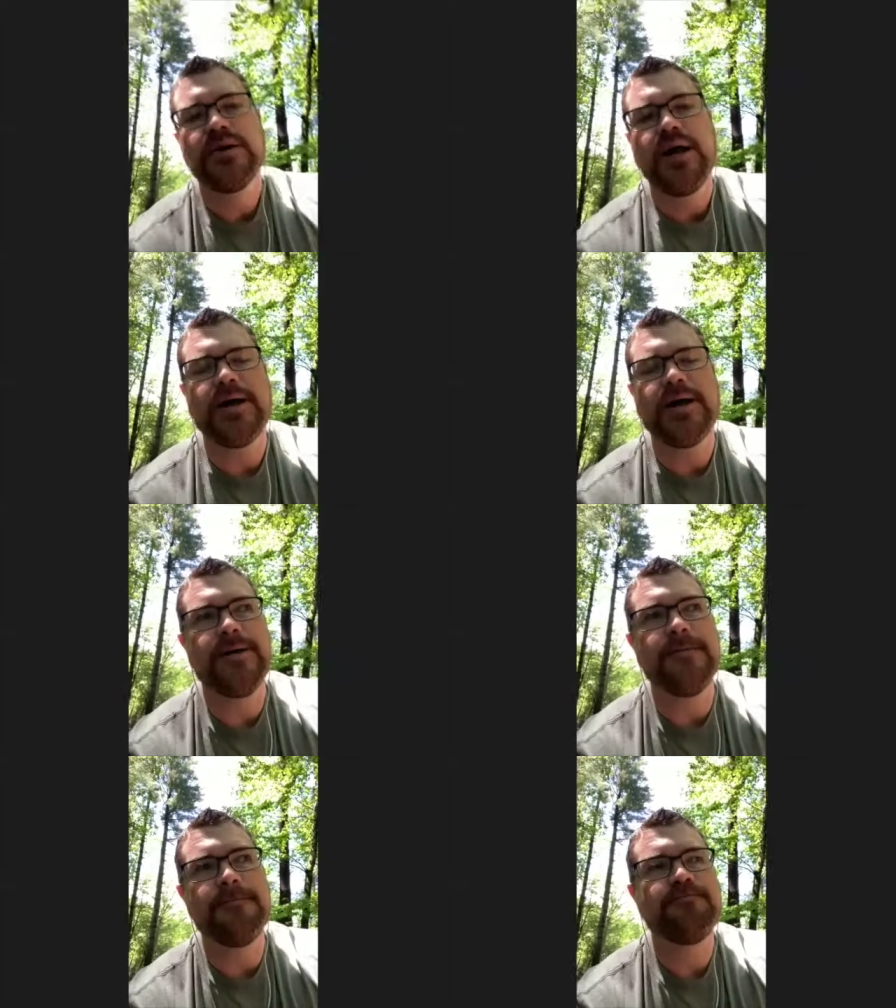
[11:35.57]

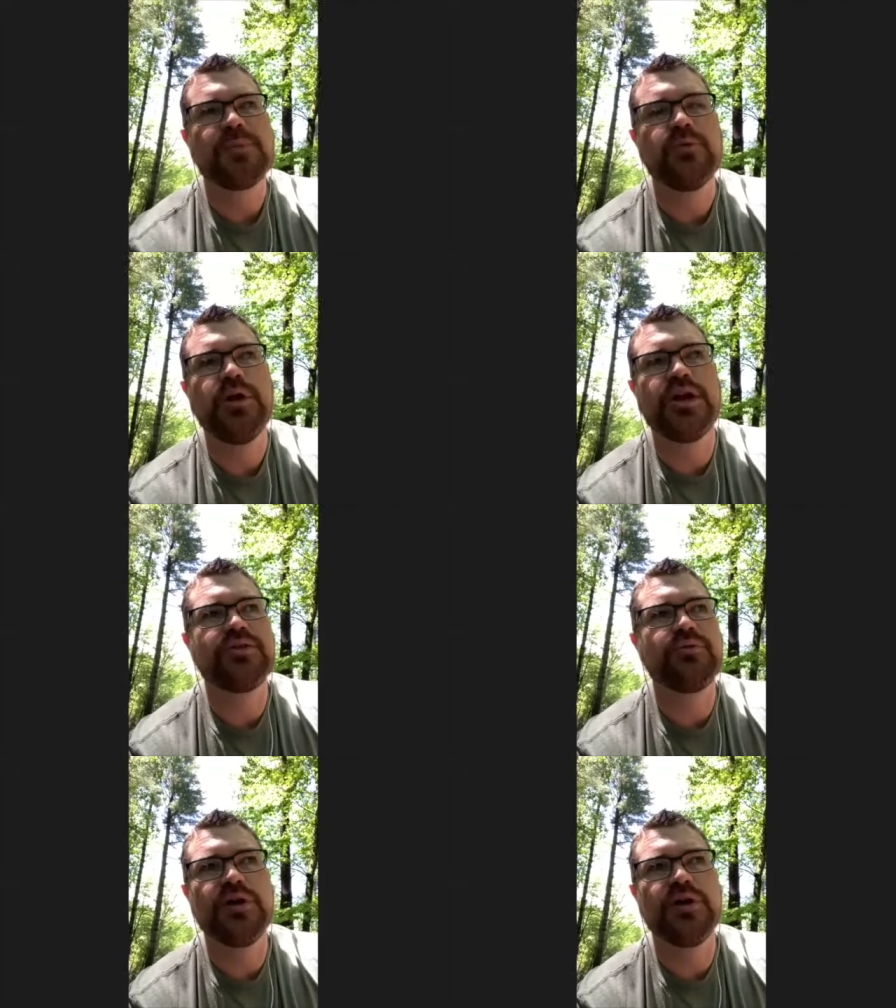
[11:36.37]
Um, with
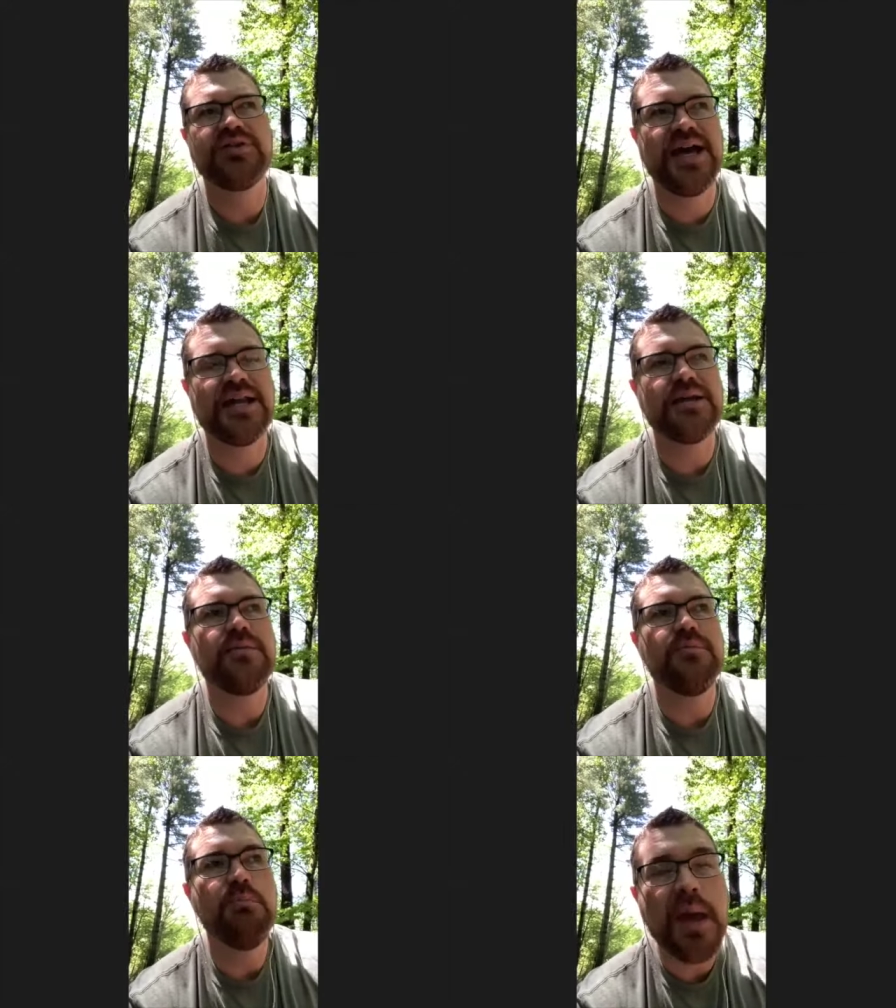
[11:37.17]
with debt,
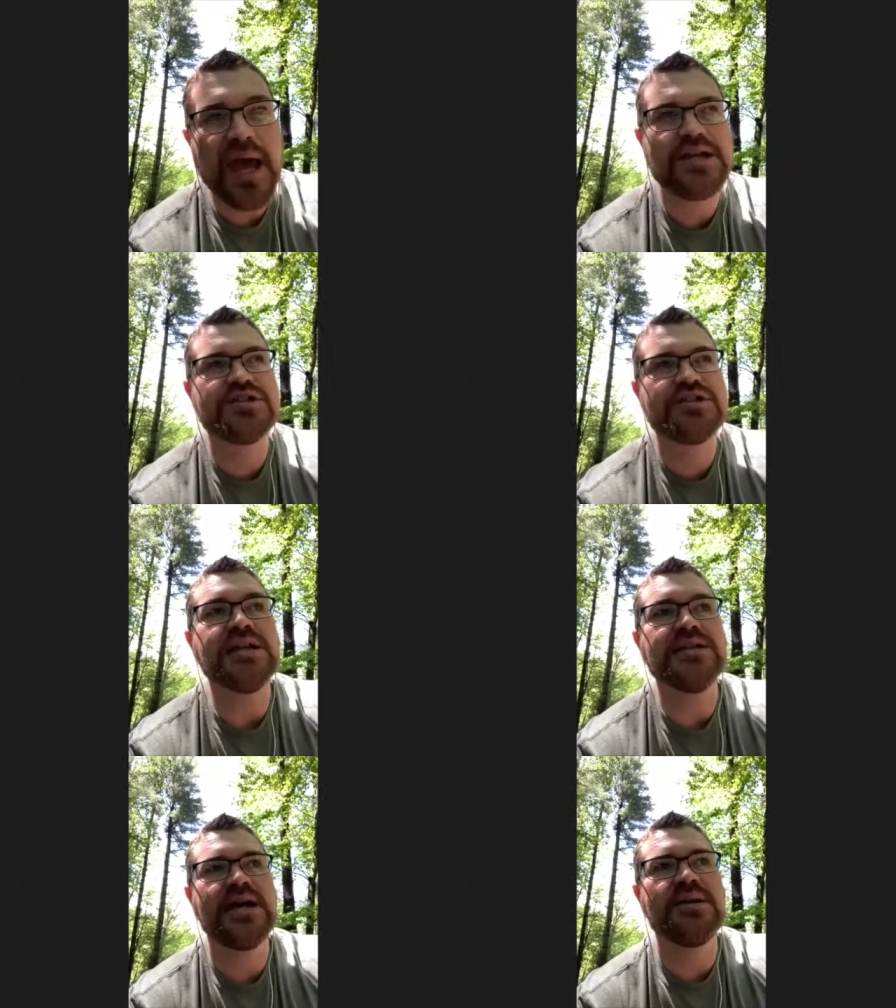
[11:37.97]
manage that debt,